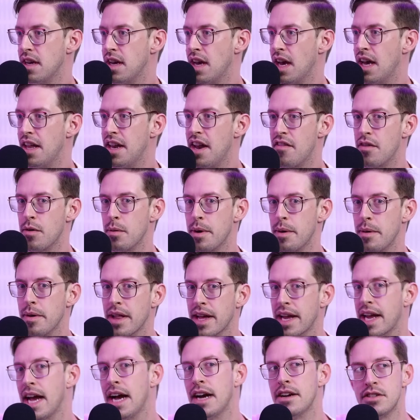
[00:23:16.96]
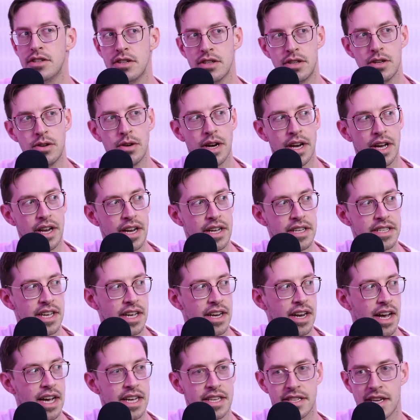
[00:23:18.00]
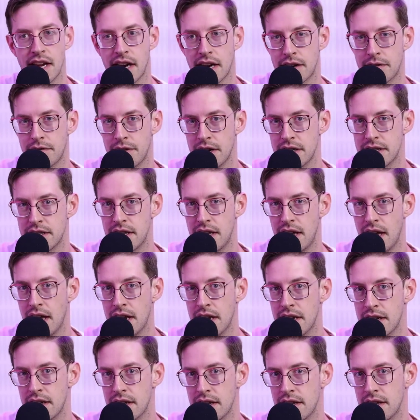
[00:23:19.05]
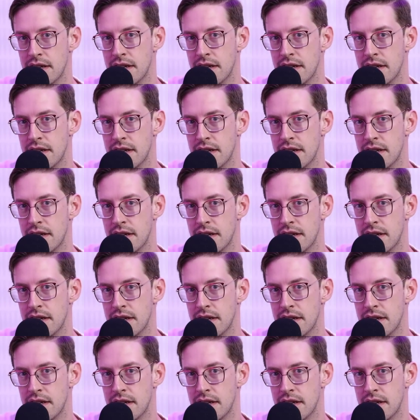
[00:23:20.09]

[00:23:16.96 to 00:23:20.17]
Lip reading: And everybody would be like, how'd you do it? And I said, I sacrificed the end.